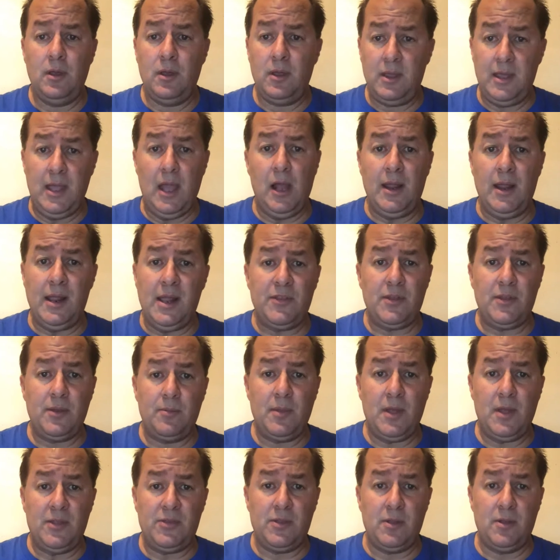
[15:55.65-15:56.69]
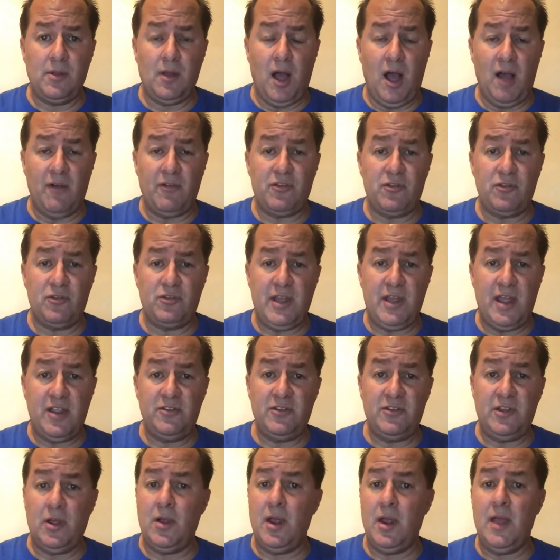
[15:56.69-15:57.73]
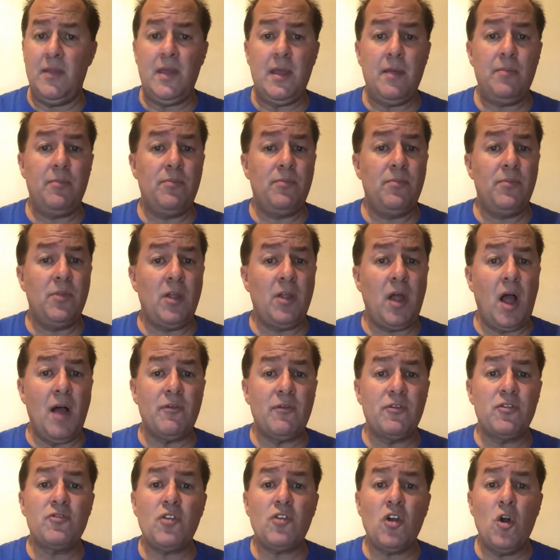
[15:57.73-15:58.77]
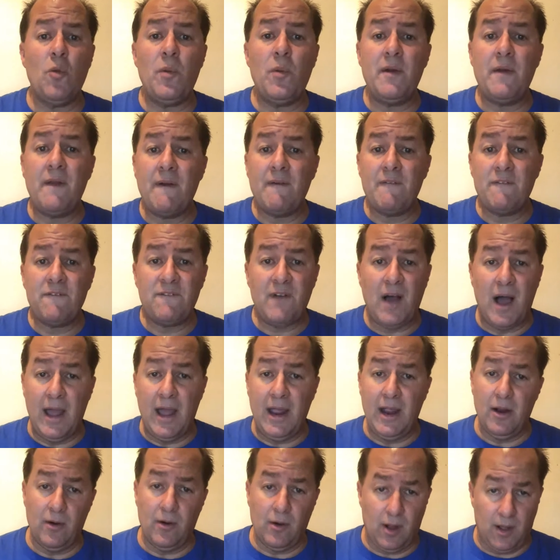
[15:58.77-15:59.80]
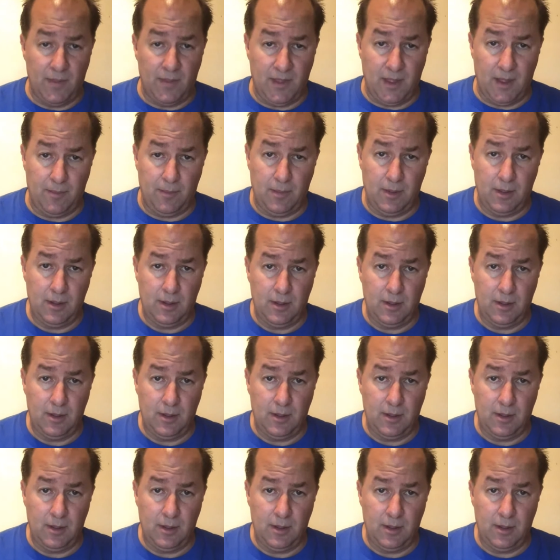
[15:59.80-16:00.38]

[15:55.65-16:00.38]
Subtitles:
yelling at the officer stationed there, and the officers open fire on them.